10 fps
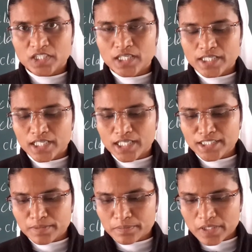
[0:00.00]

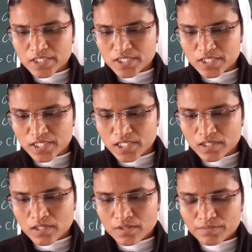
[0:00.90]
Underline the phrase in the
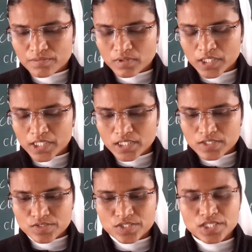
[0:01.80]

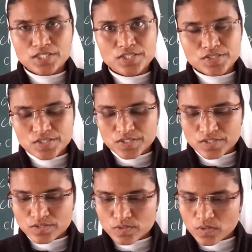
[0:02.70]
following
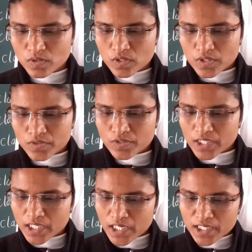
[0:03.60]
sentences. So you
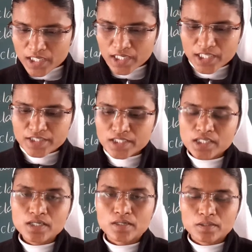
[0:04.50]
can underline the
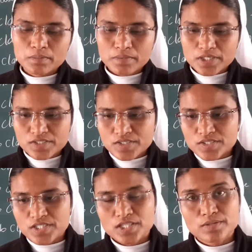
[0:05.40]

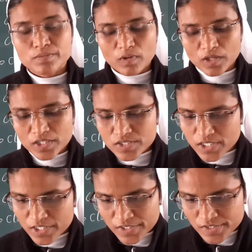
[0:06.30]
phrases in the following
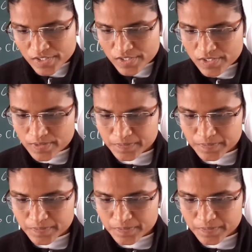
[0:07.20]
sentences.